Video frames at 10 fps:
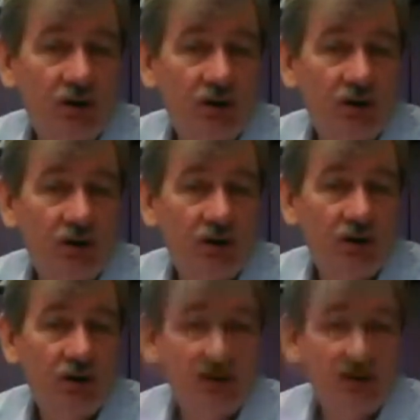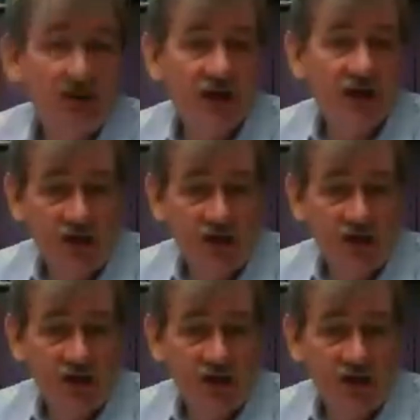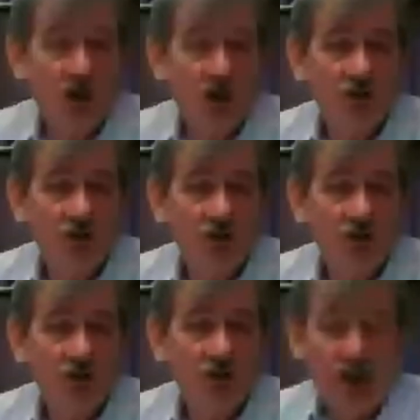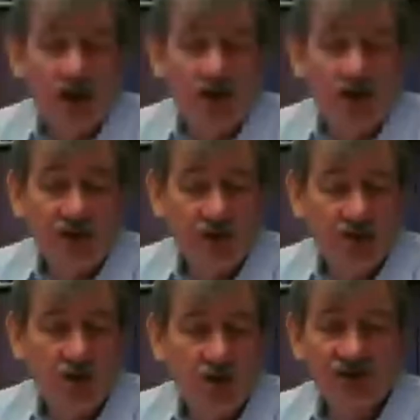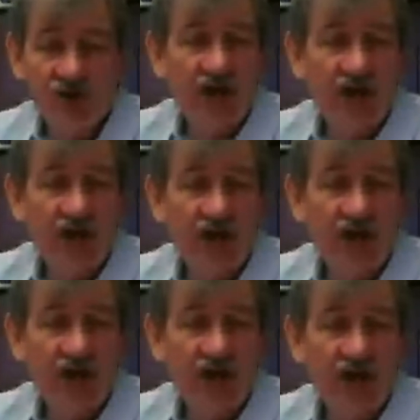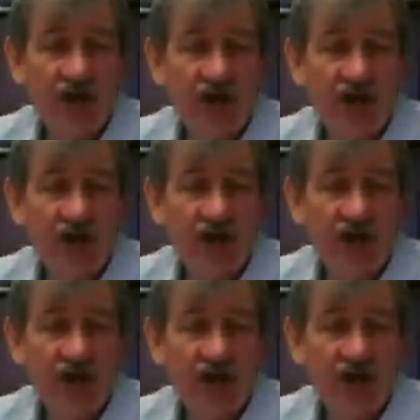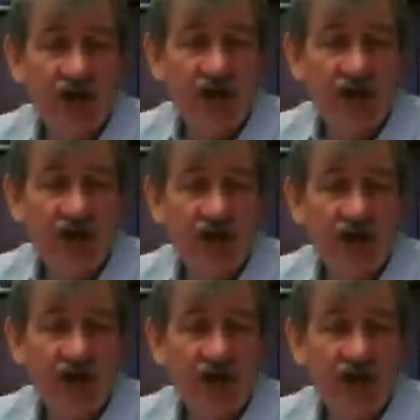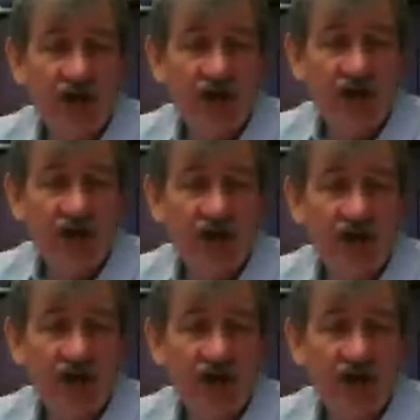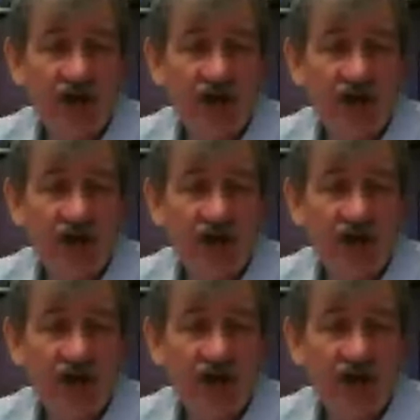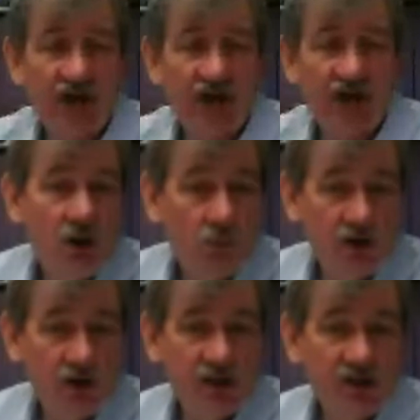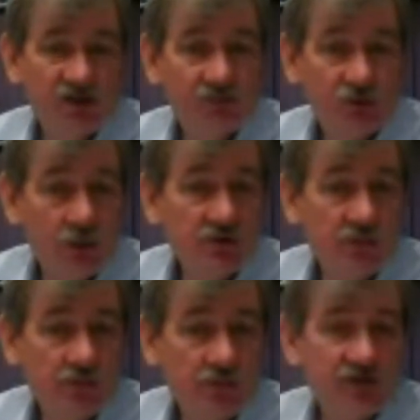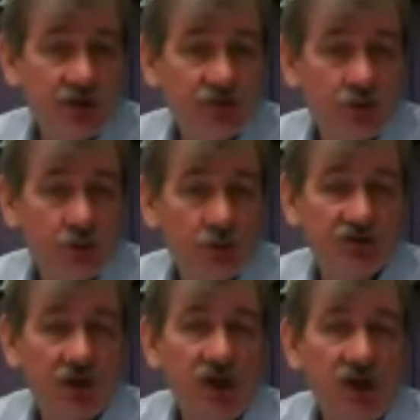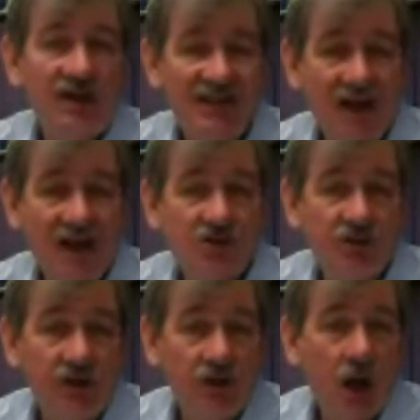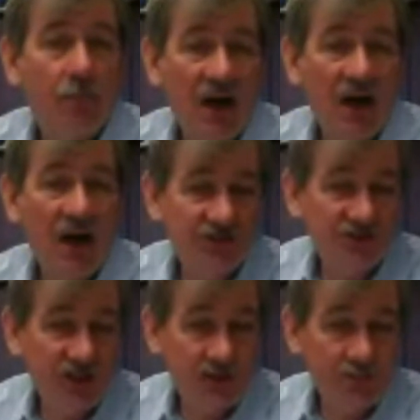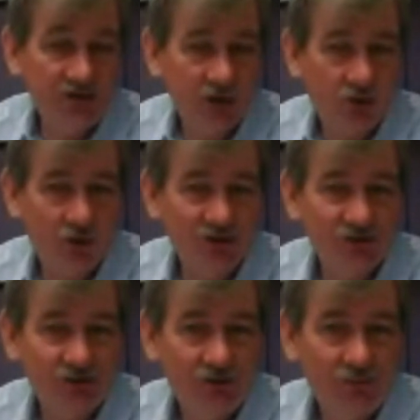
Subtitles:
So when you take our training course, it'll cost X amount of dollars, depends on which course you take. We give you tools where the subscription price of the tools is actually about the same as the course.